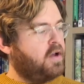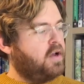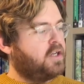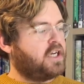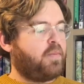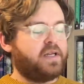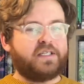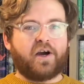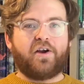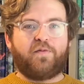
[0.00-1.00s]
Japanese
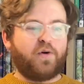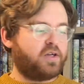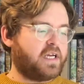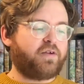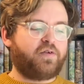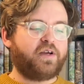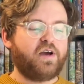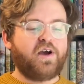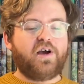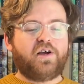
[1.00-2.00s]
kind of books. Anything
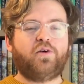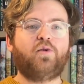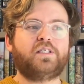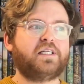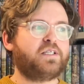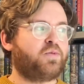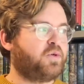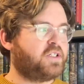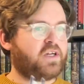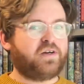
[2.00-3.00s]
you always see these on
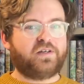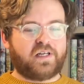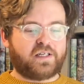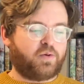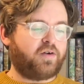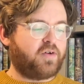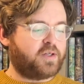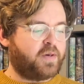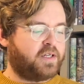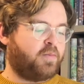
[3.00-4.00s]
Waterstones, and that's why I first
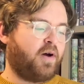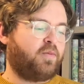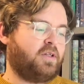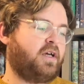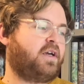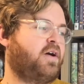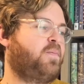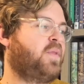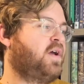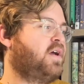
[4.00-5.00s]
picked them up. I was like
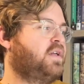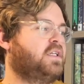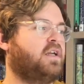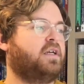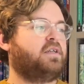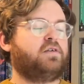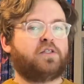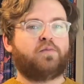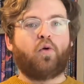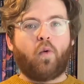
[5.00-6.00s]
these like
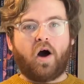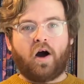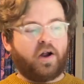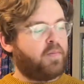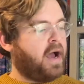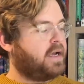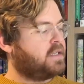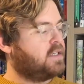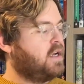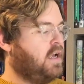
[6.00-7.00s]
small
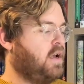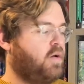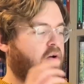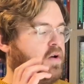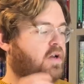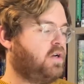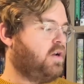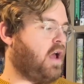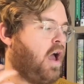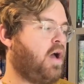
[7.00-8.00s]
hardbacks,
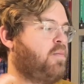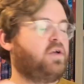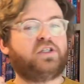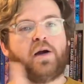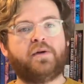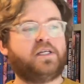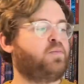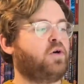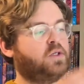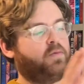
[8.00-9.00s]
Japanese
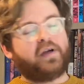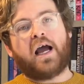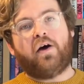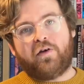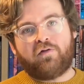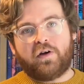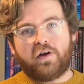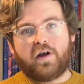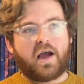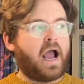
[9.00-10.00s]
books with a cat on the front,
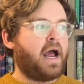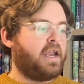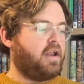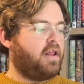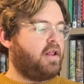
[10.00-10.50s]
and